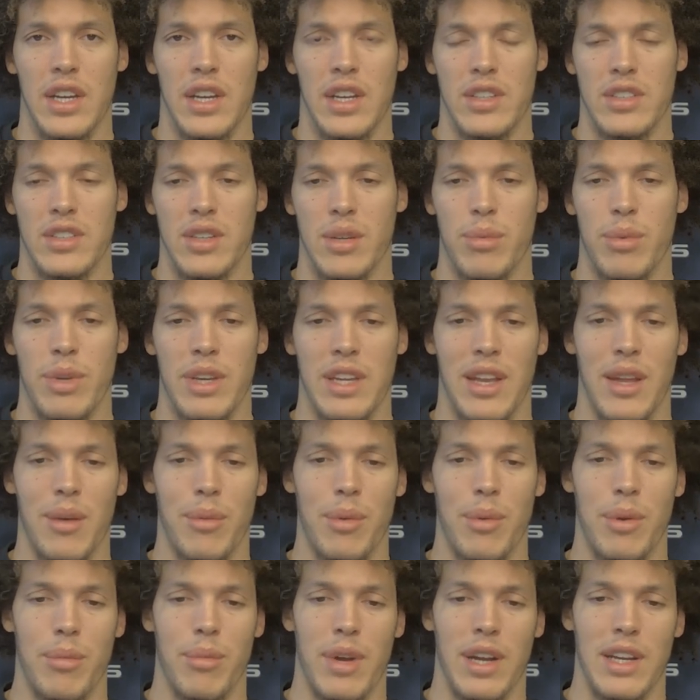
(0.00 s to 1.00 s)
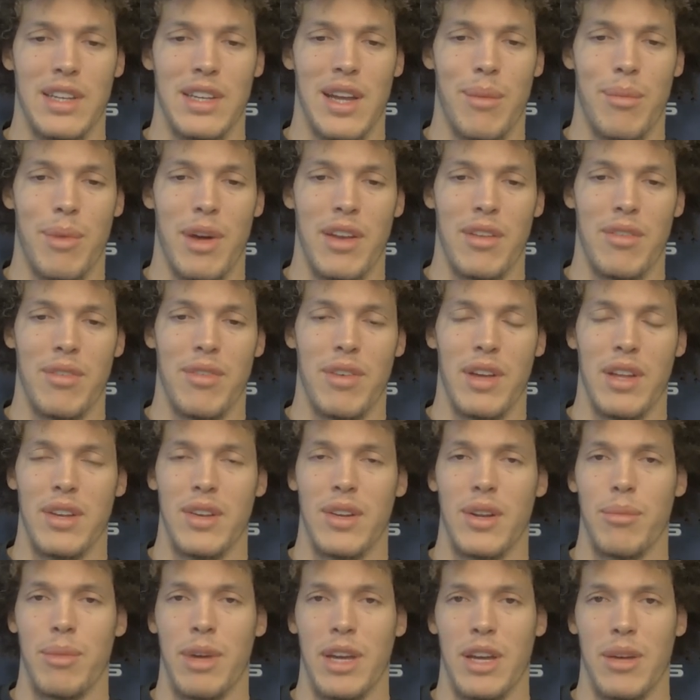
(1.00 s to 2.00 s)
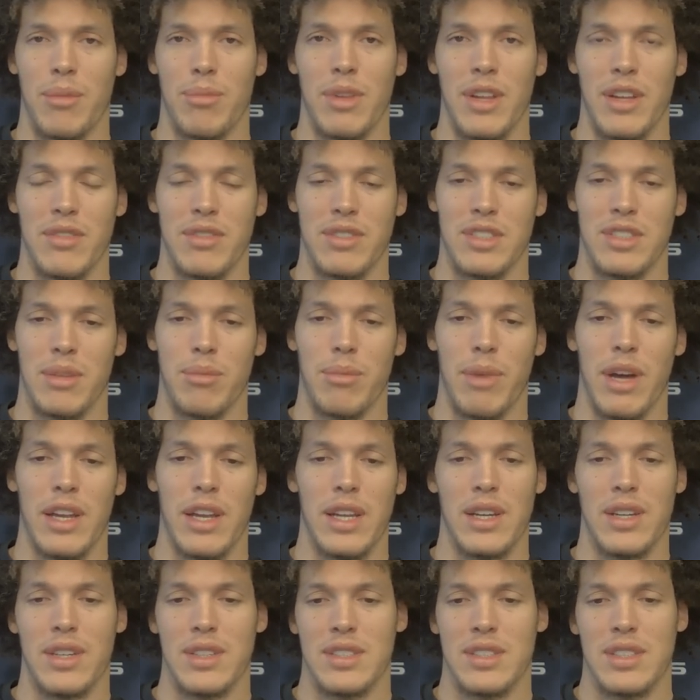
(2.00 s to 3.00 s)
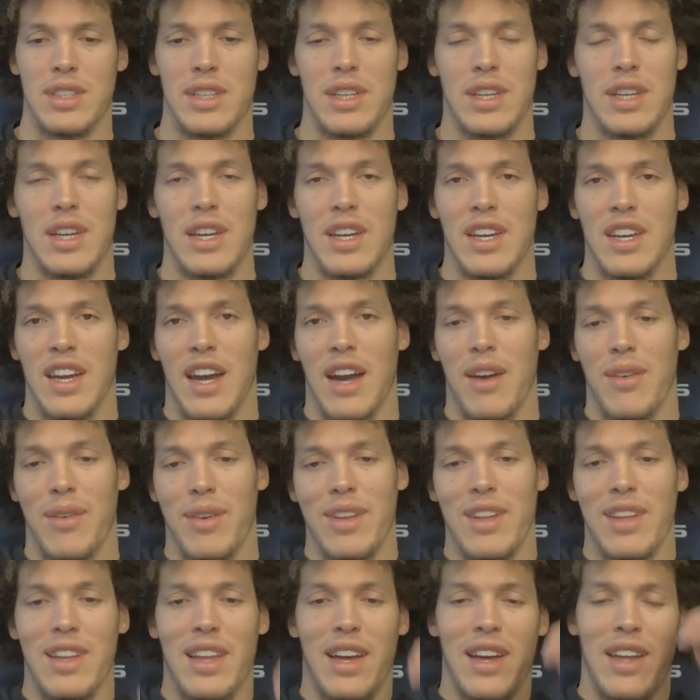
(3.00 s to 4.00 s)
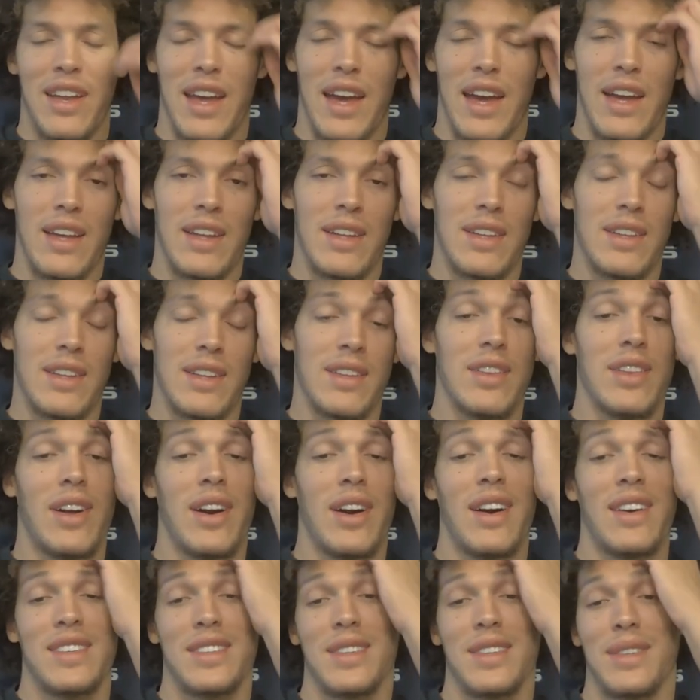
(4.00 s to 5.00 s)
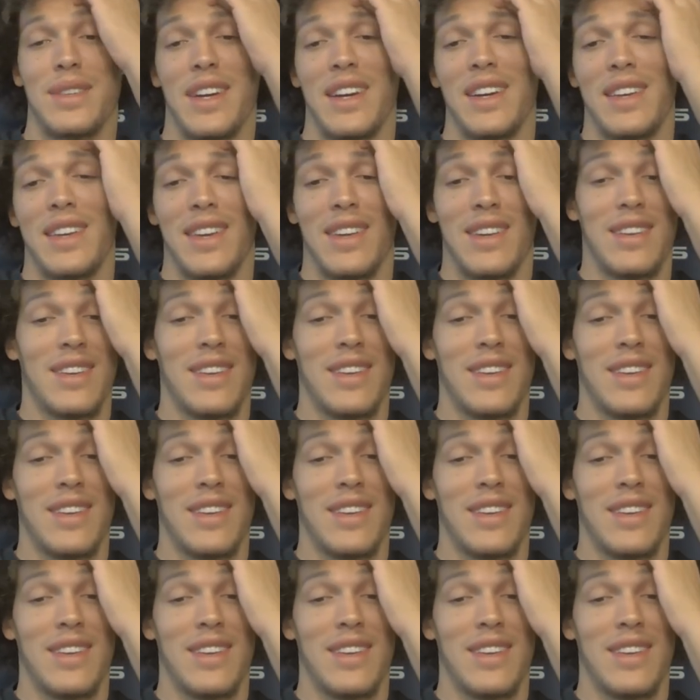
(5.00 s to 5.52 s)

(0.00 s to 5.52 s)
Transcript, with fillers: So being able to break down my defender and make a play for somebody else, I really love that. Also dunking.